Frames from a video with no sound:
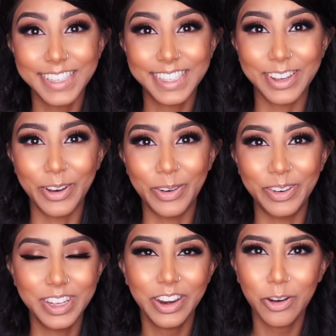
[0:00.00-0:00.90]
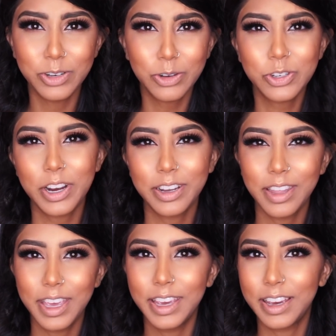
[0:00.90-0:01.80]
So, you know, don't try to
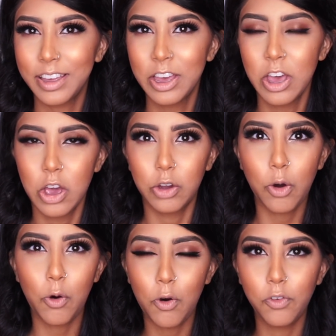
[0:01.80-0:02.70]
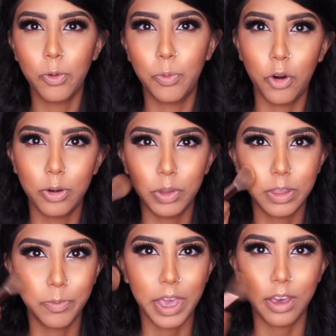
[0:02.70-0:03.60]
like go overboard with
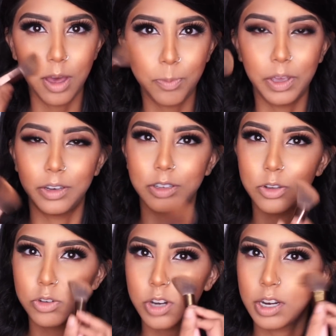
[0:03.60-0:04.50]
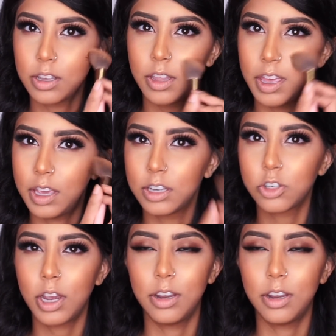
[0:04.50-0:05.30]
the makeup and don't try to like